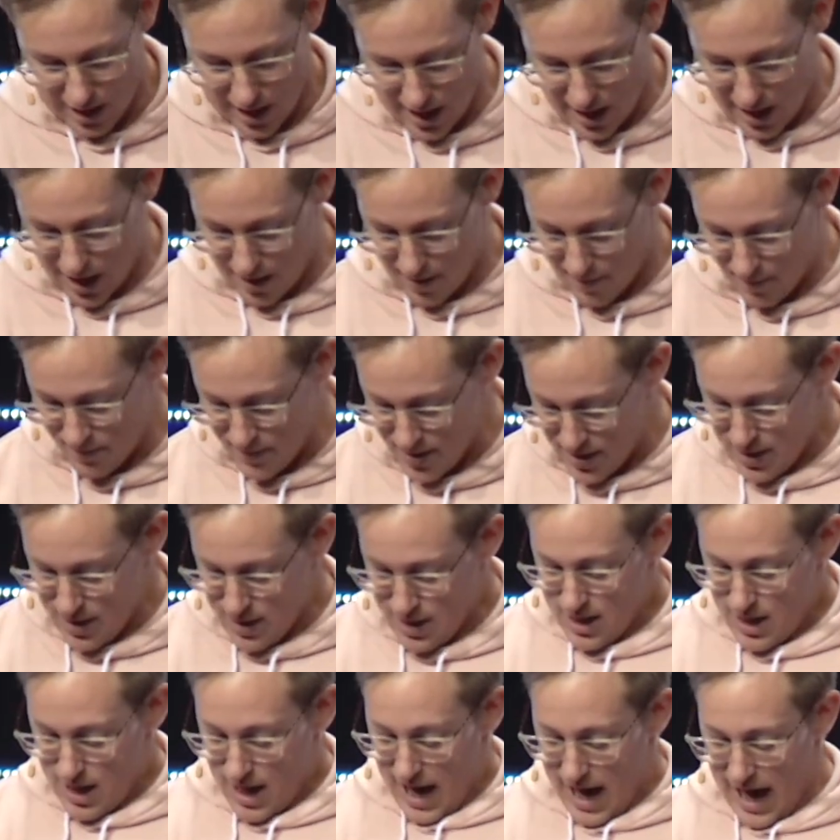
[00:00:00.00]
Um,
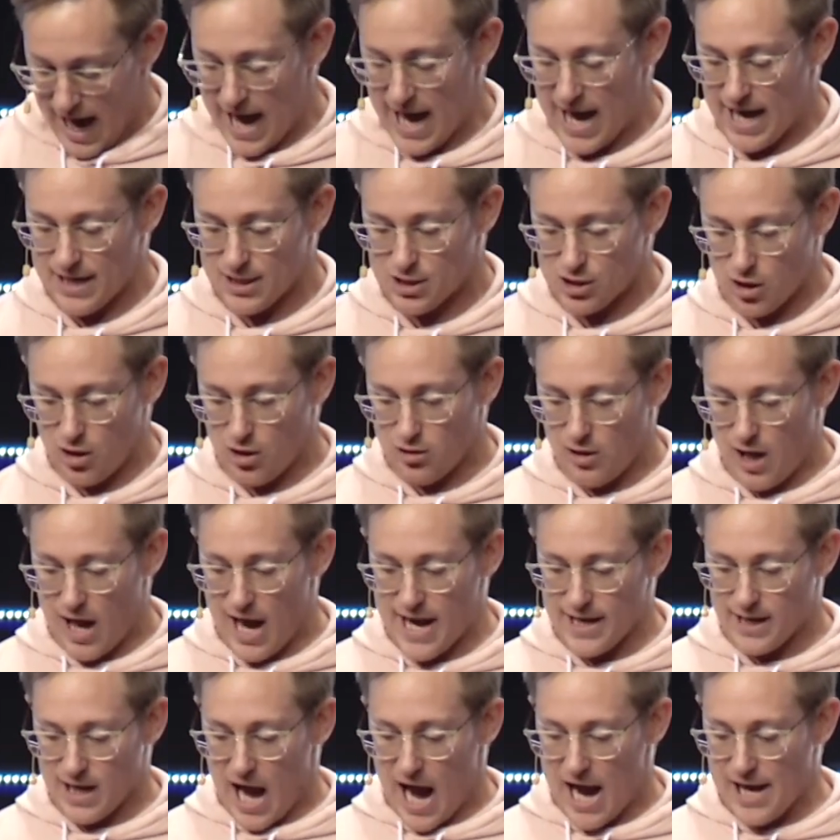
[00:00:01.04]
and so,
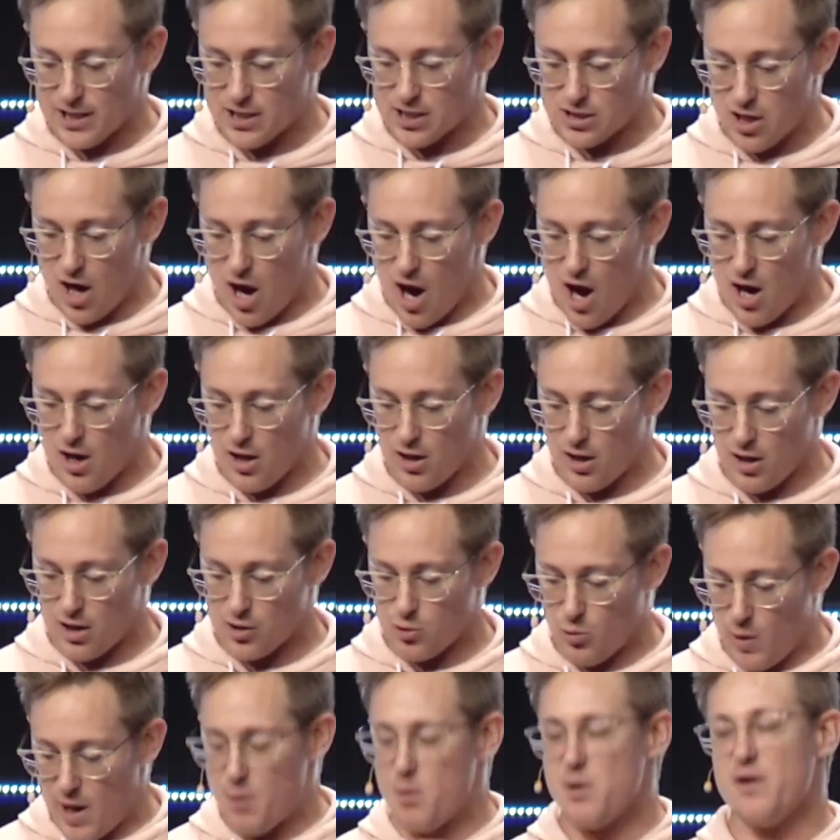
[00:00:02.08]
like, I saw her,
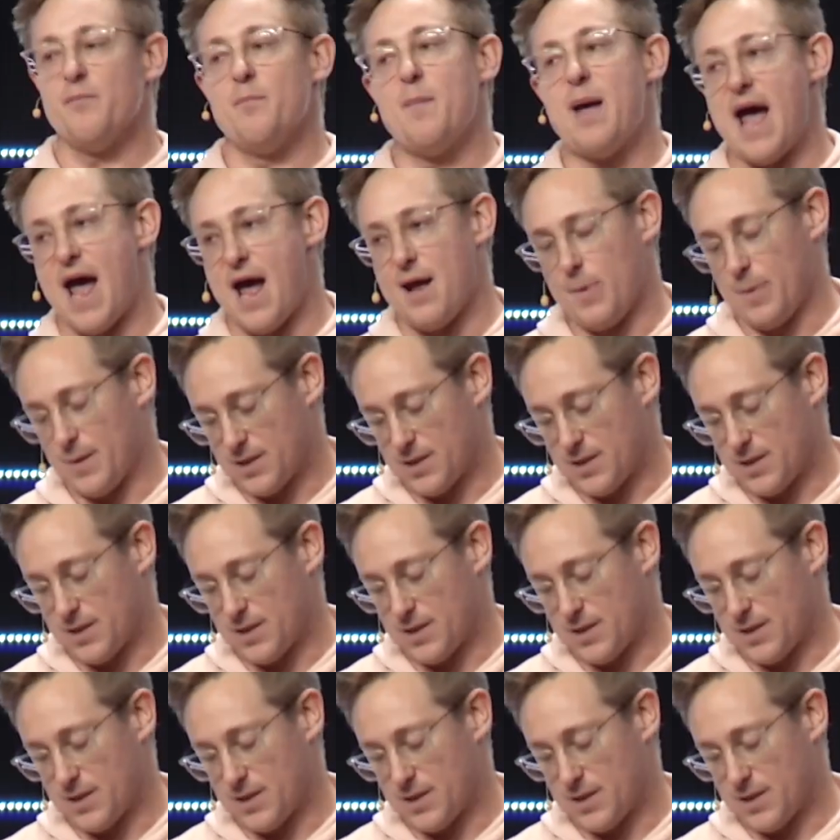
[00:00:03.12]
the way we met,